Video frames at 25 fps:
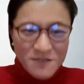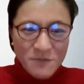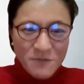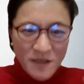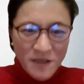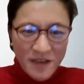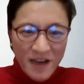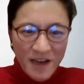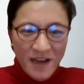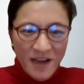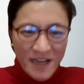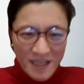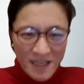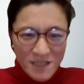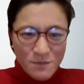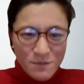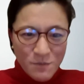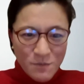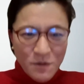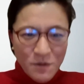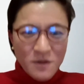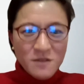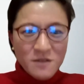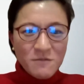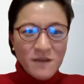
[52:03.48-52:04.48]
We are
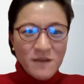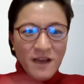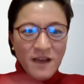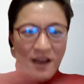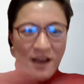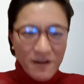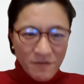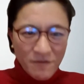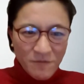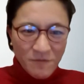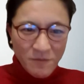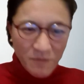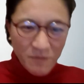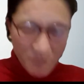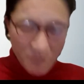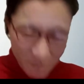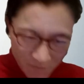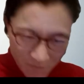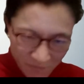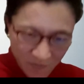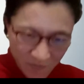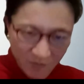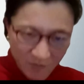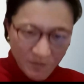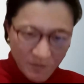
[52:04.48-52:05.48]
experts, we have
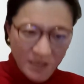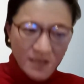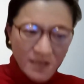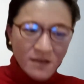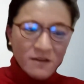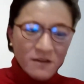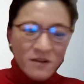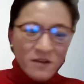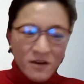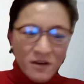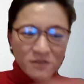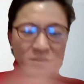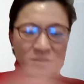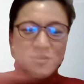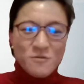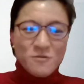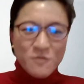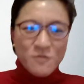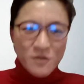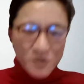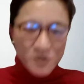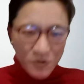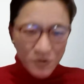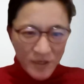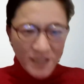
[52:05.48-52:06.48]
gone through
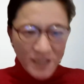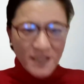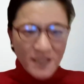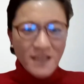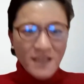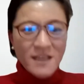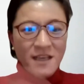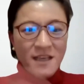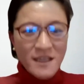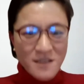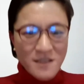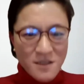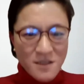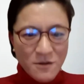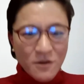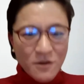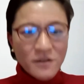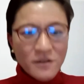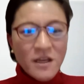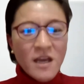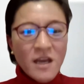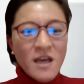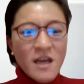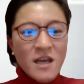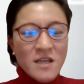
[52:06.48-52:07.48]
a training and so on.
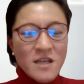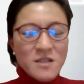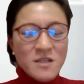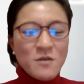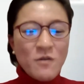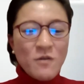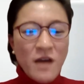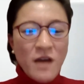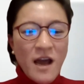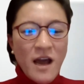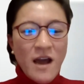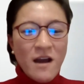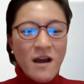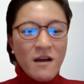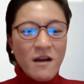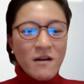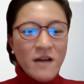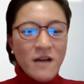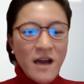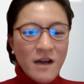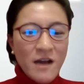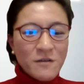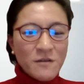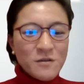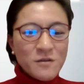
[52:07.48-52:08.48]
So
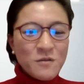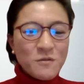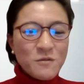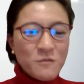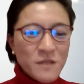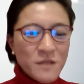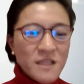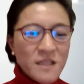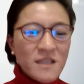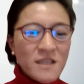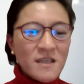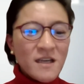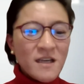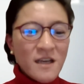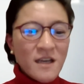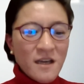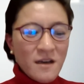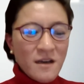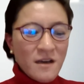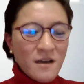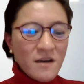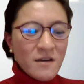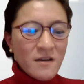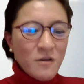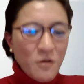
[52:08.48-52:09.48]
how do we
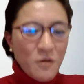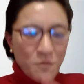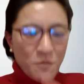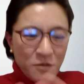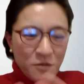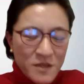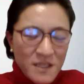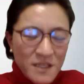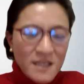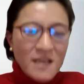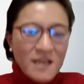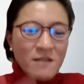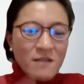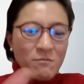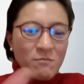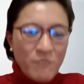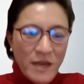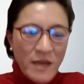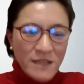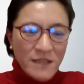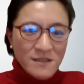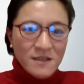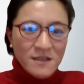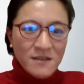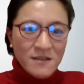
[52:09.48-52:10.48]
communicate
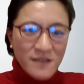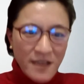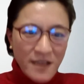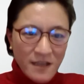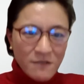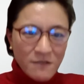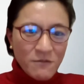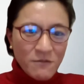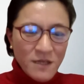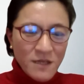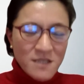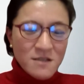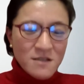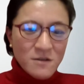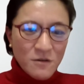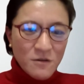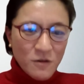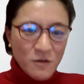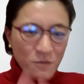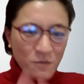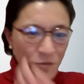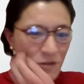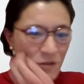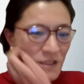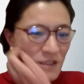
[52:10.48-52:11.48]
better than with the
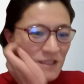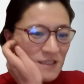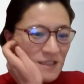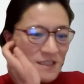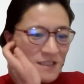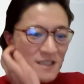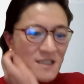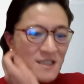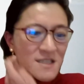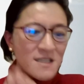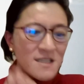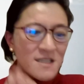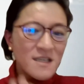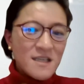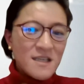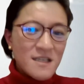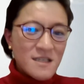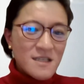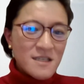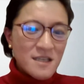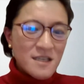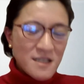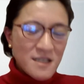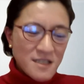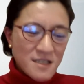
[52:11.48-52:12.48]
communities
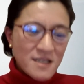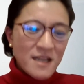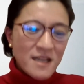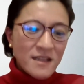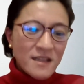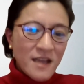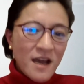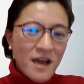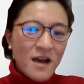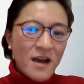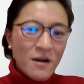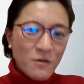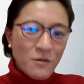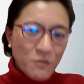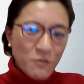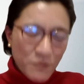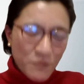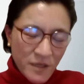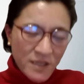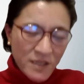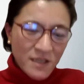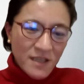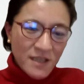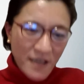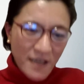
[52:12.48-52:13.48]
is then how
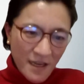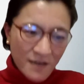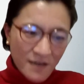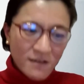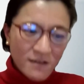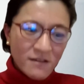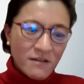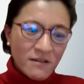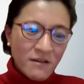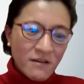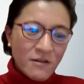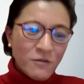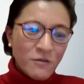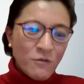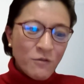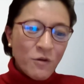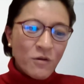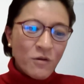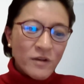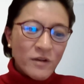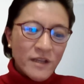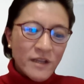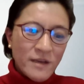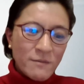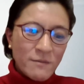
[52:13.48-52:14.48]
we can
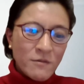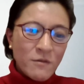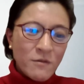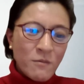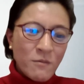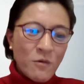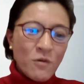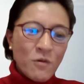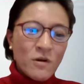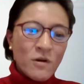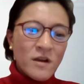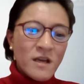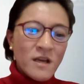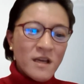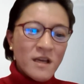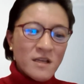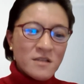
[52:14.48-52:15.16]
enroll them more.